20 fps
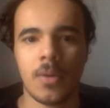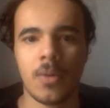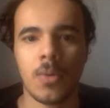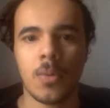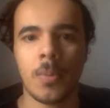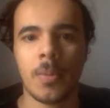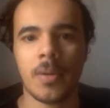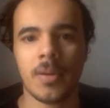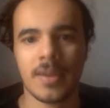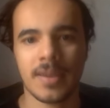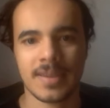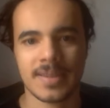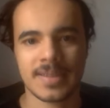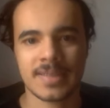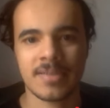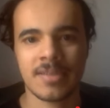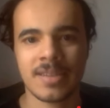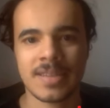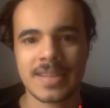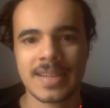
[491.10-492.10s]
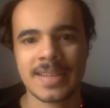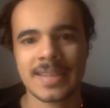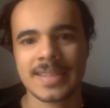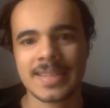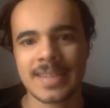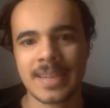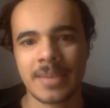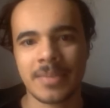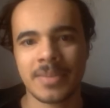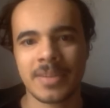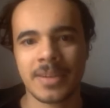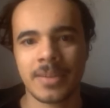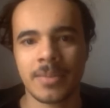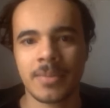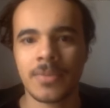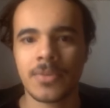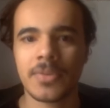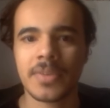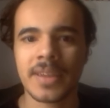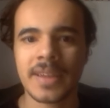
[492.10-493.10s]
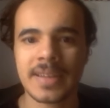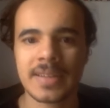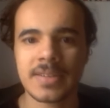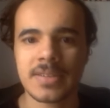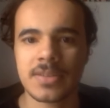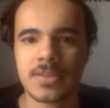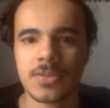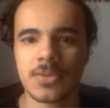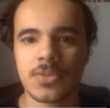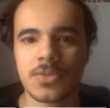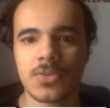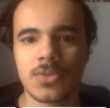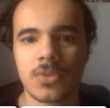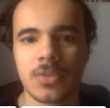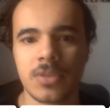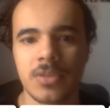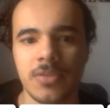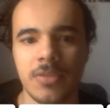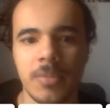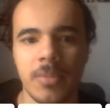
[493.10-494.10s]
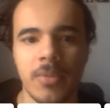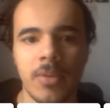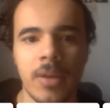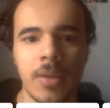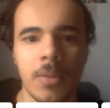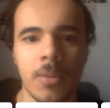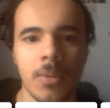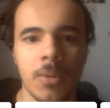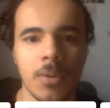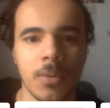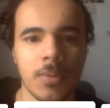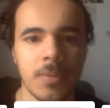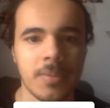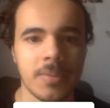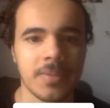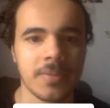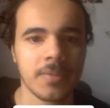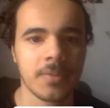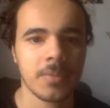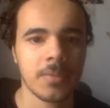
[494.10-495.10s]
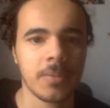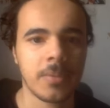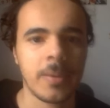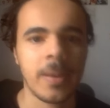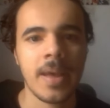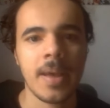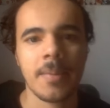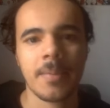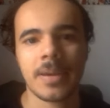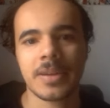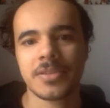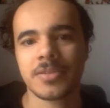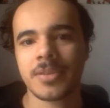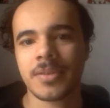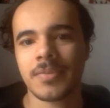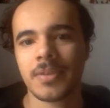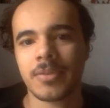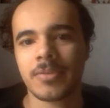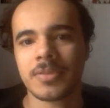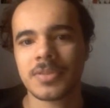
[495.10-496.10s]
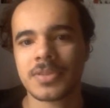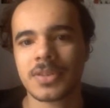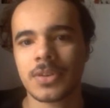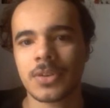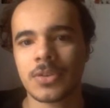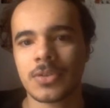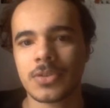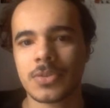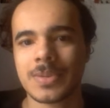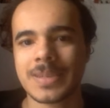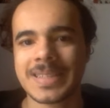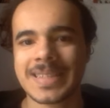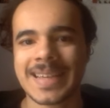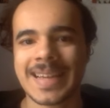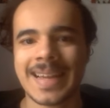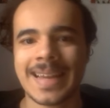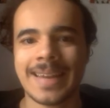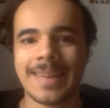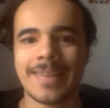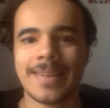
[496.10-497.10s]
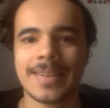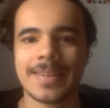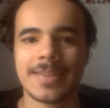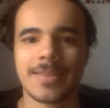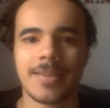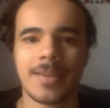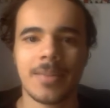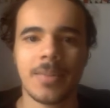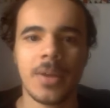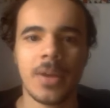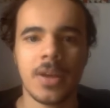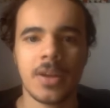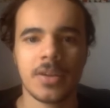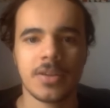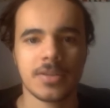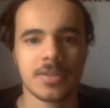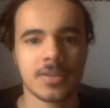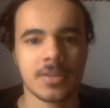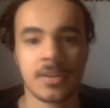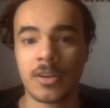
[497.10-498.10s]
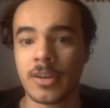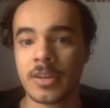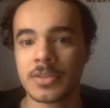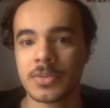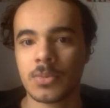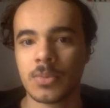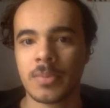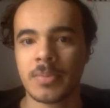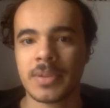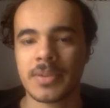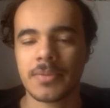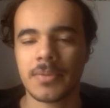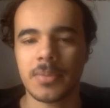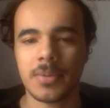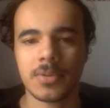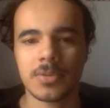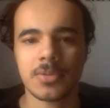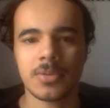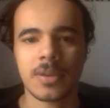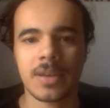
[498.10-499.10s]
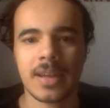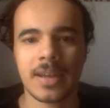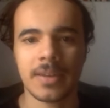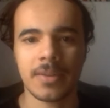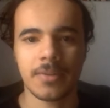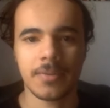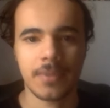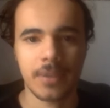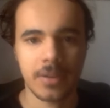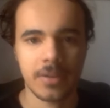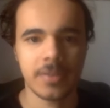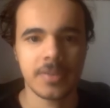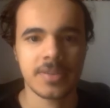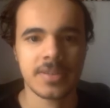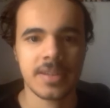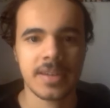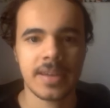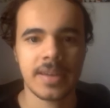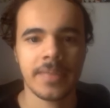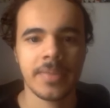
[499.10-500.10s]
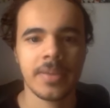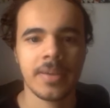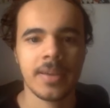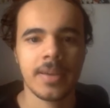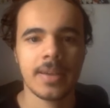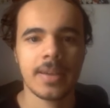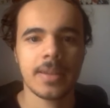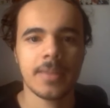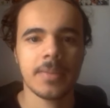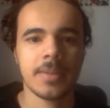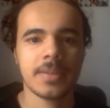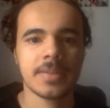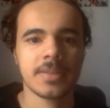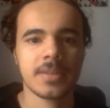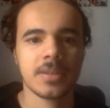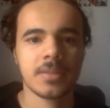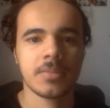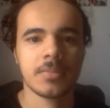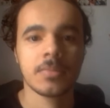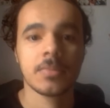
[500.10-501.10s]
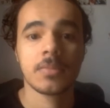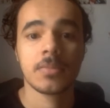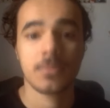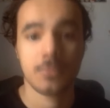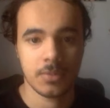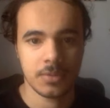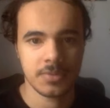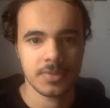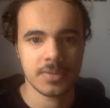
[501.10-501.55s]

all podcast sites. And to stay up to date with all the latest news and stories from around the world of women's football, make sure you follow us on Twitter and on Instagram. Just search Women's Football Talk and you'll find us there. In the meantime, we'll